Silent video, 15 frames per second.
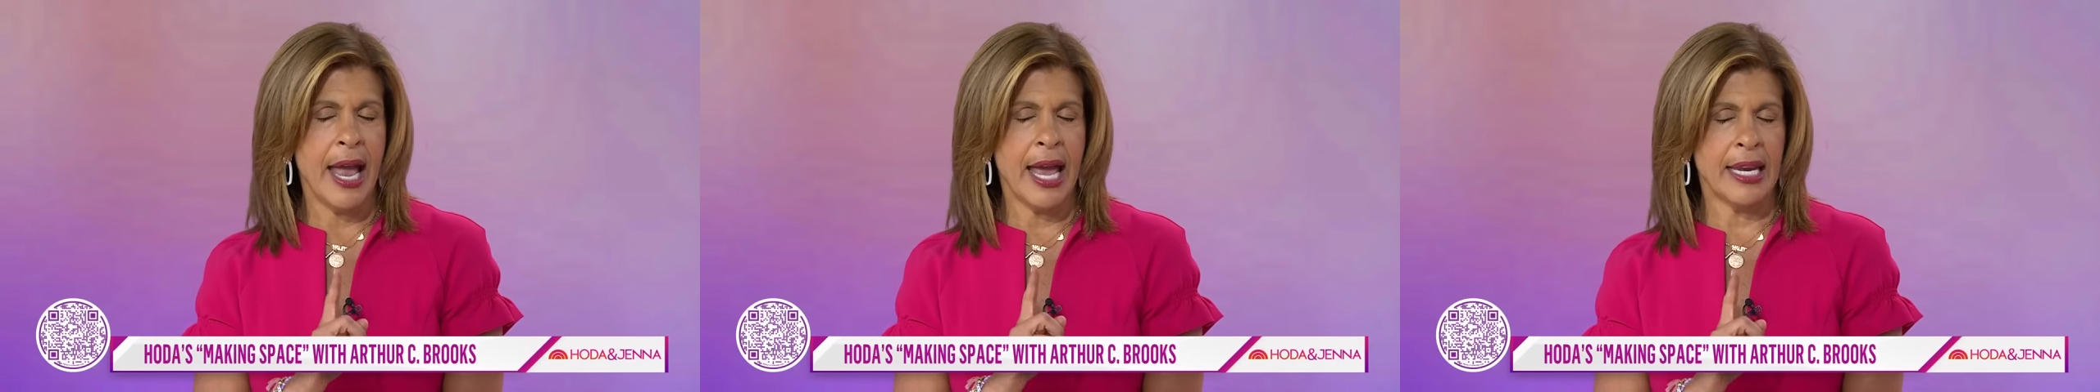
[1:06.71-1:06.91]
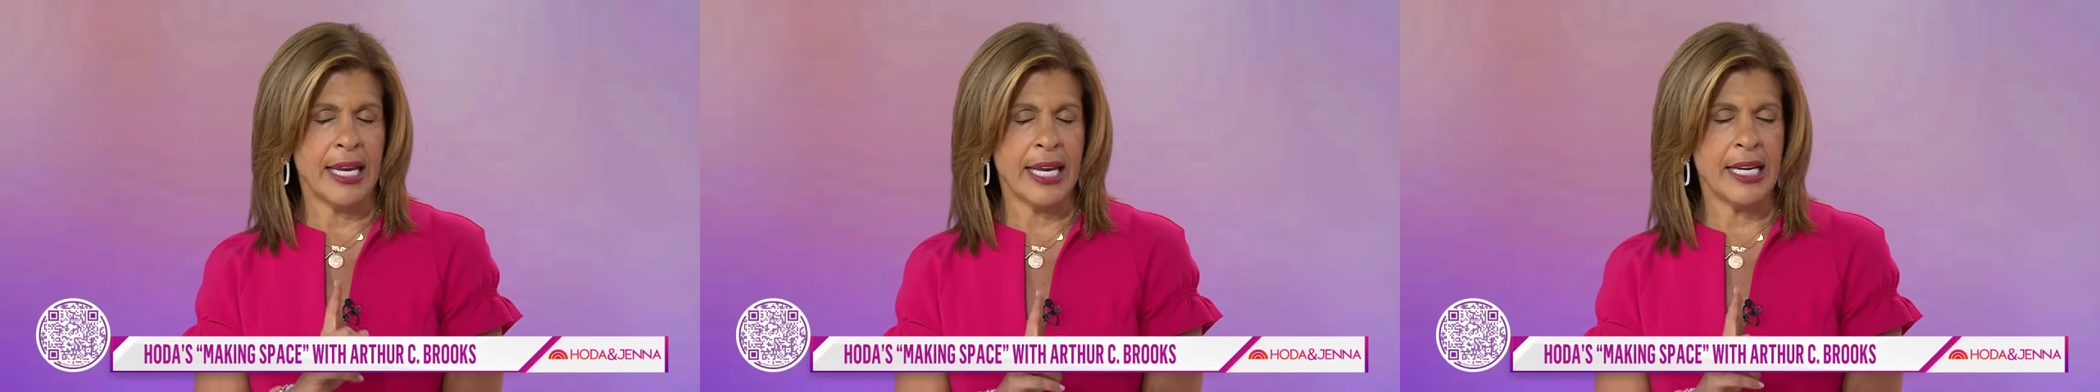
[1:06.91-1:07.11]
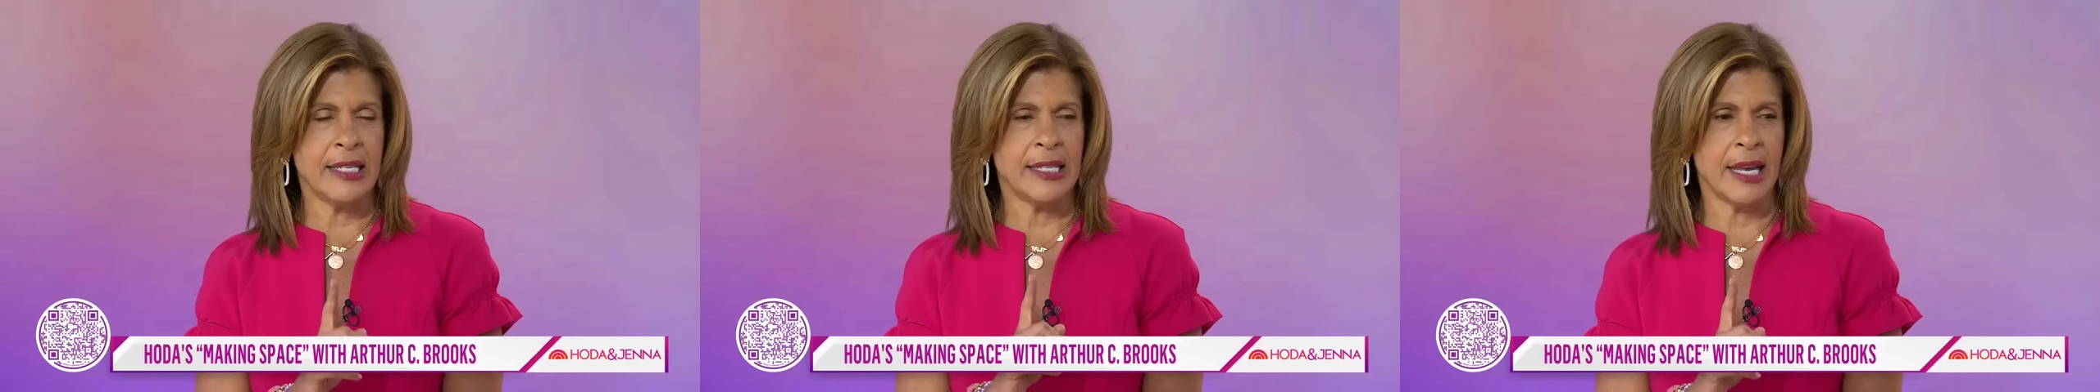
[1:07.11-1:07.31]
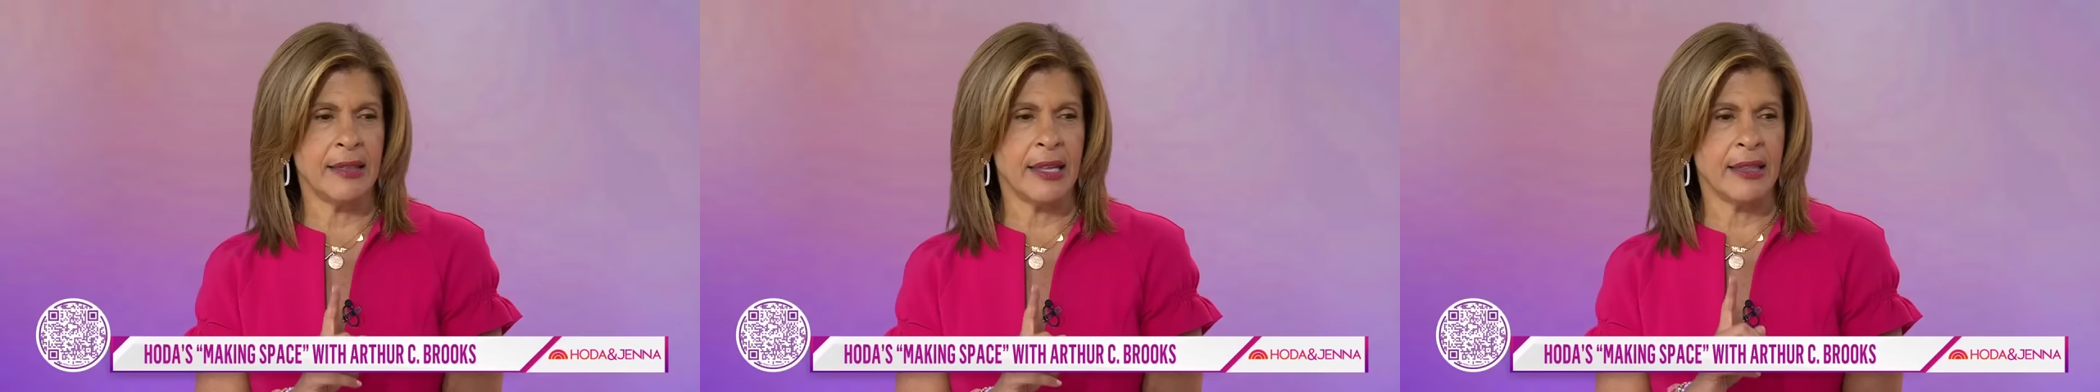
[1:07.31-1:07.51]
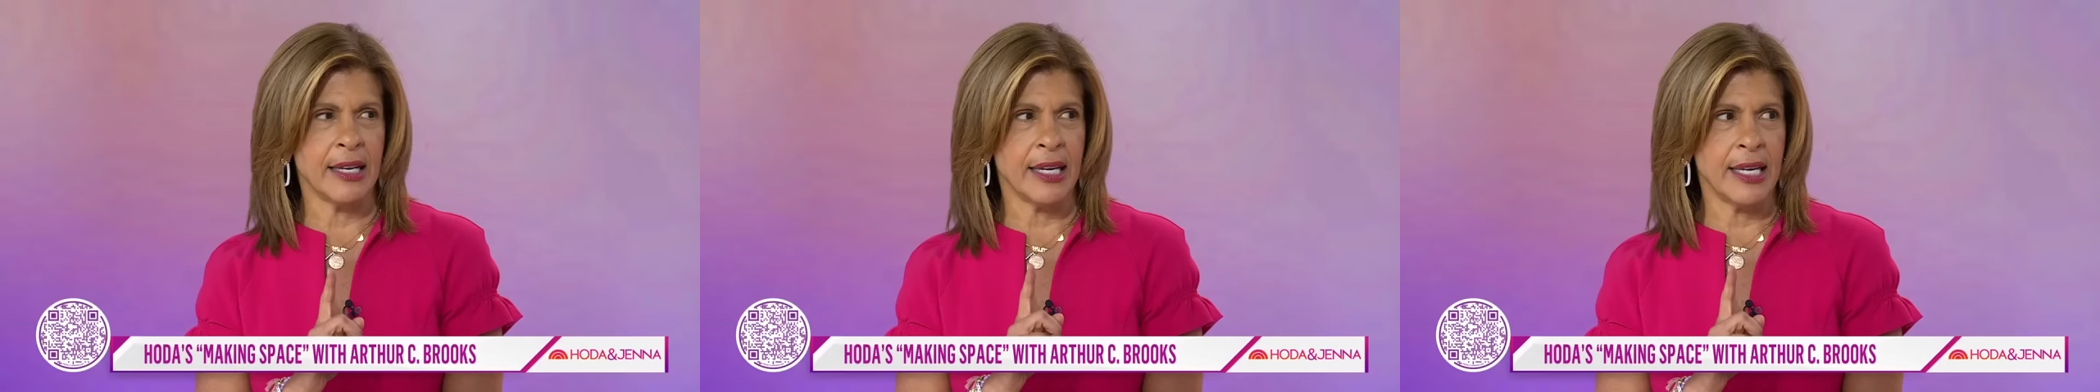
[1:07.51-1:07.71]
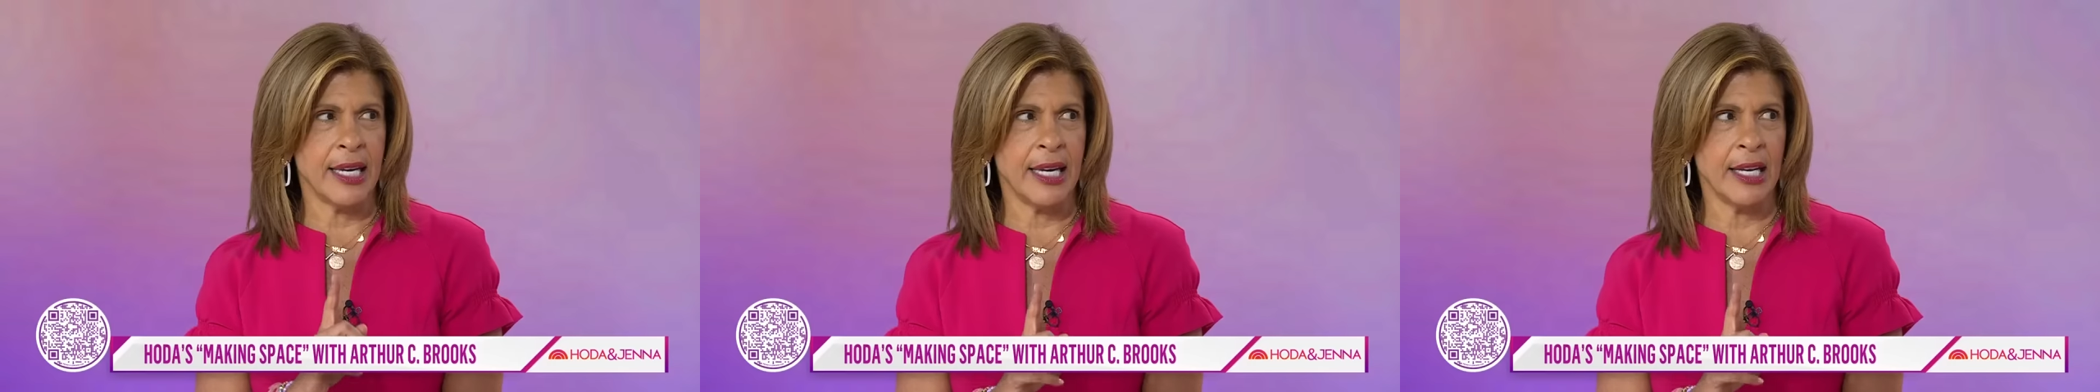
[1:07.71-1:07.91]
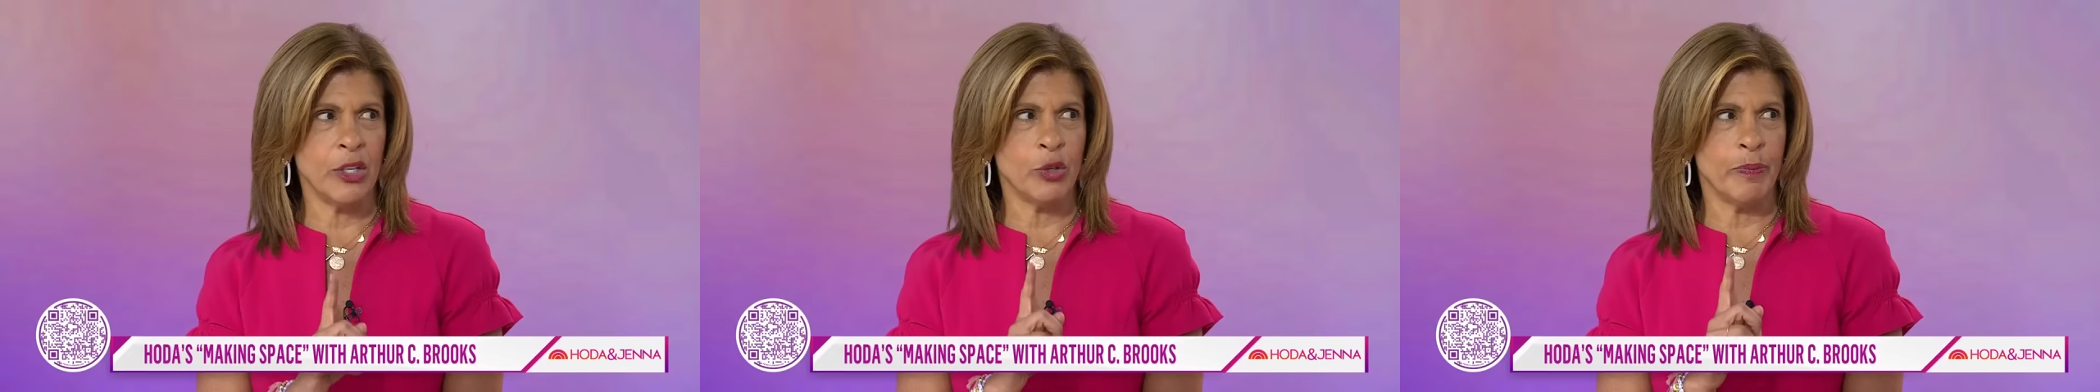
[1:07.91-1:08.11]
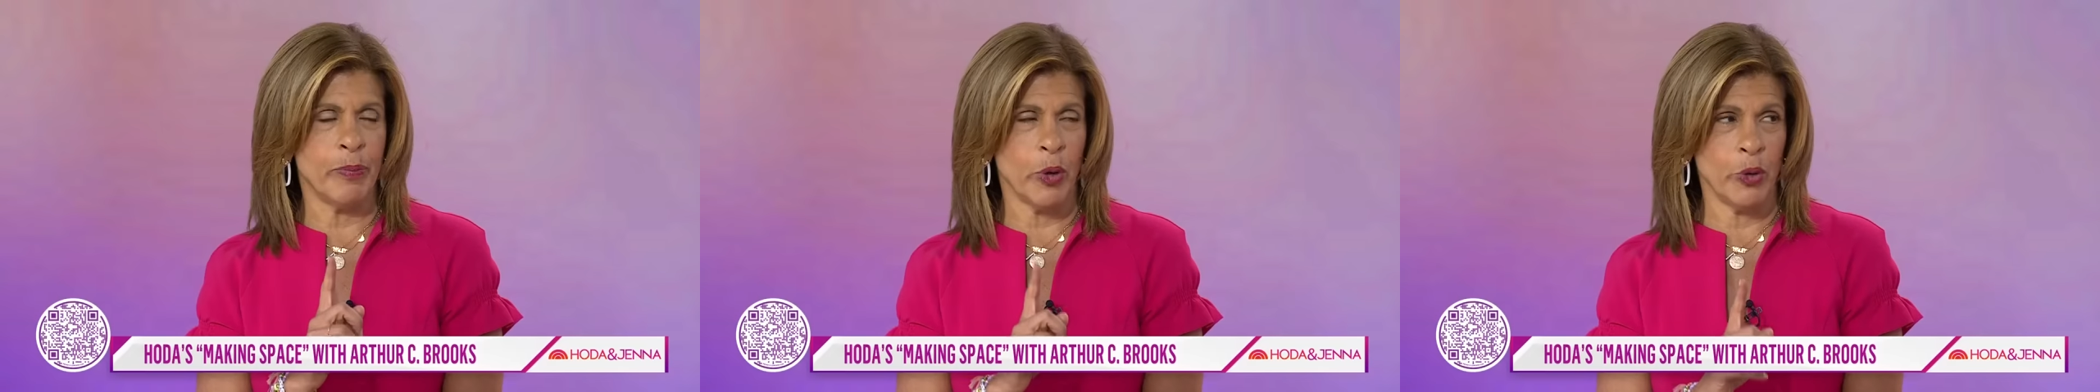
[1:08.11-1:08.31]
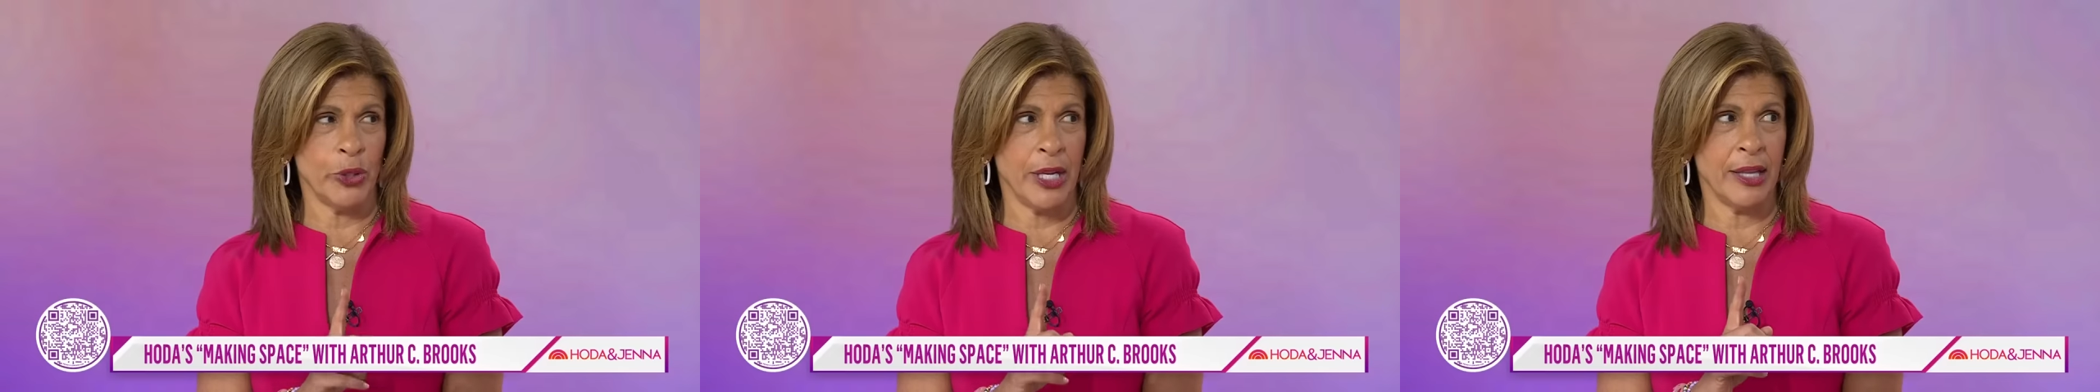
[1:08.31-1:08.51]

And he said that the kids burst